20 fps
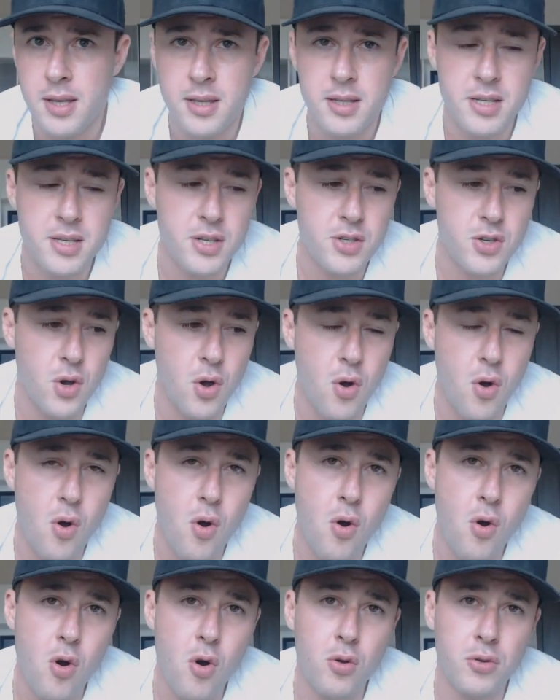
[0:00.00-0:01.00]
This is
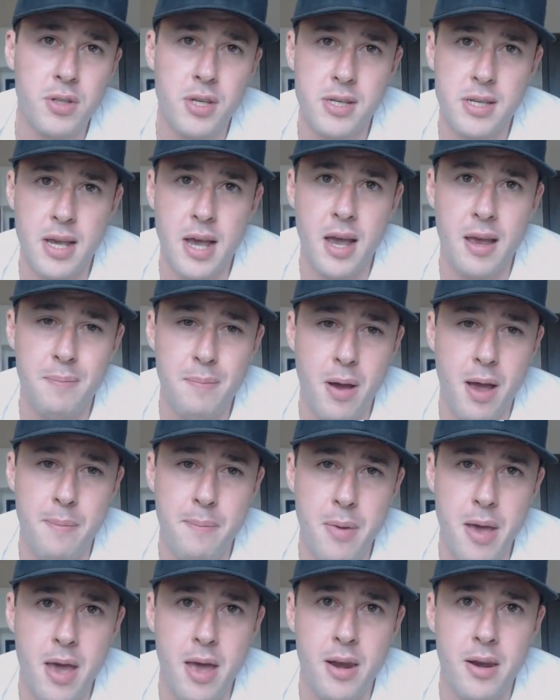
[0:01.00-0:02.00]
all designed by
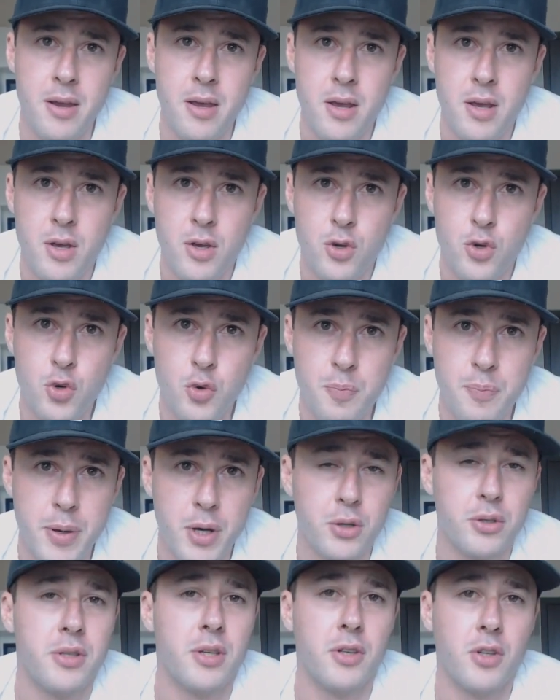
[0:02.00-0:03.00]
men who
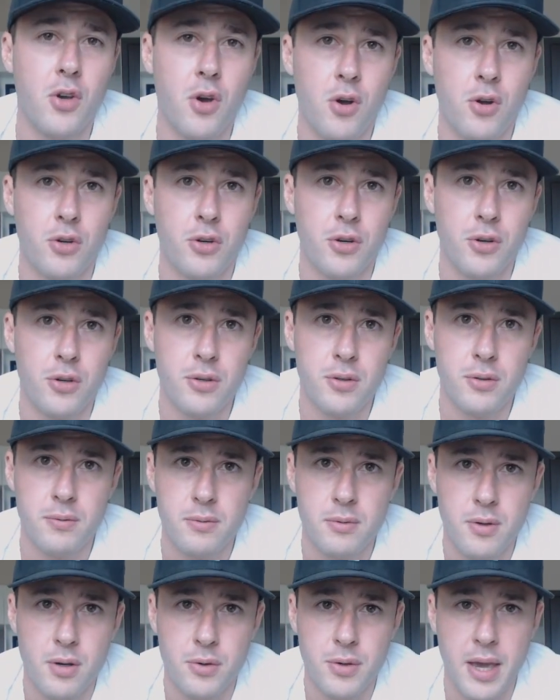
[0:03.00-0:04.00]
built and conquered,
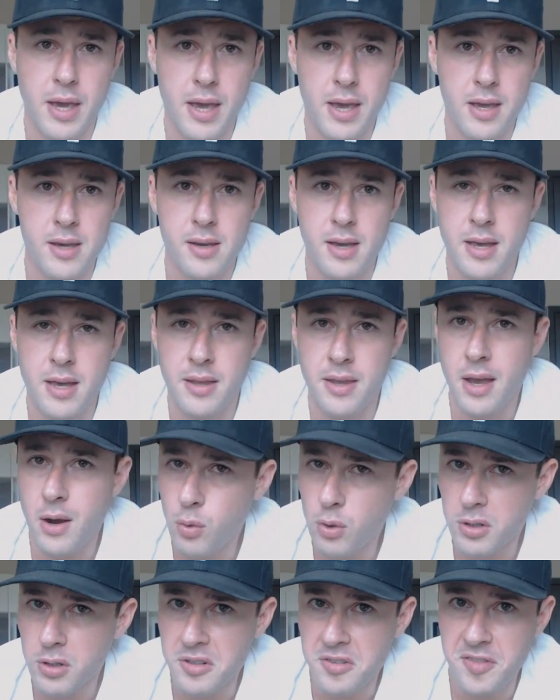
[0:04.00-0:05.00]
okay? And they
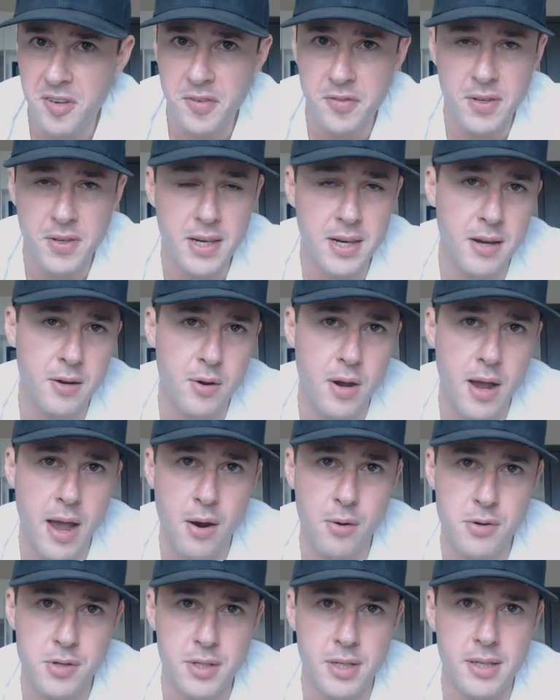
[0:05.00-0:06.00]
worked 15
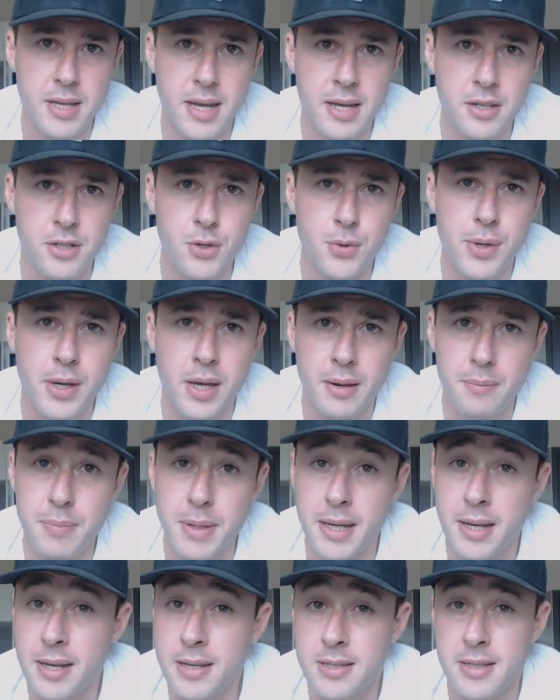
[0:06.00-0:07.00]
hours a day doing it
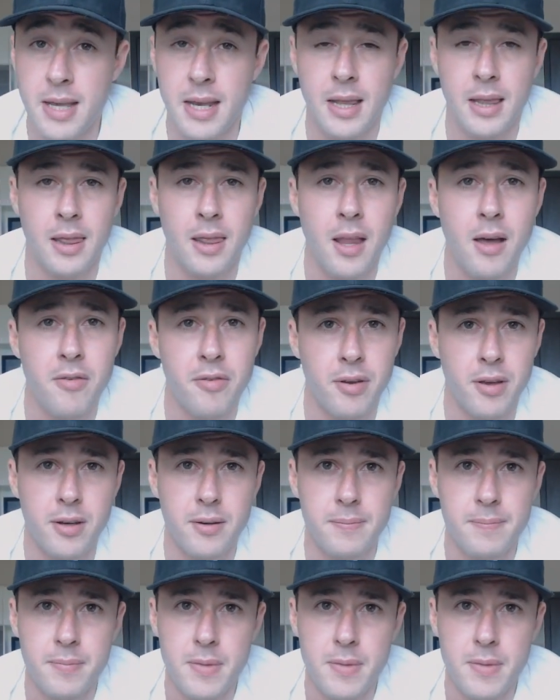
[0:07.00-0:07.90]
because they love it.